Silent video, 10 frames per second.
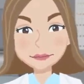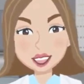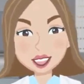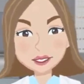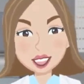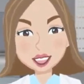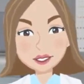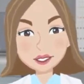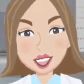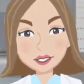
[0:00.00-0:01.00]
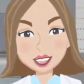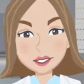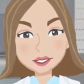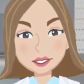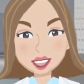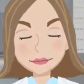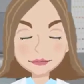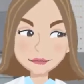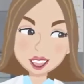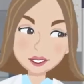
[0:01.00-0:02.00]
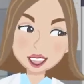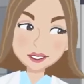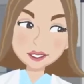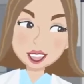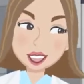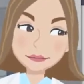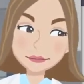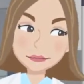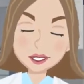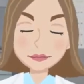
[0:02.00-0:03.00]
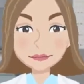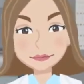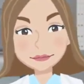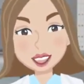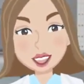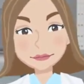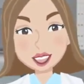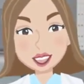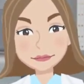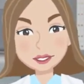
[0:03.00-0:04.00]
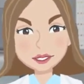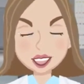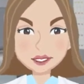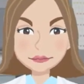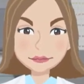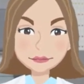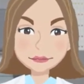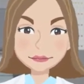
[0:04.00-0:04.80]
When the technical aspects of these variations are explored and applied appropriately,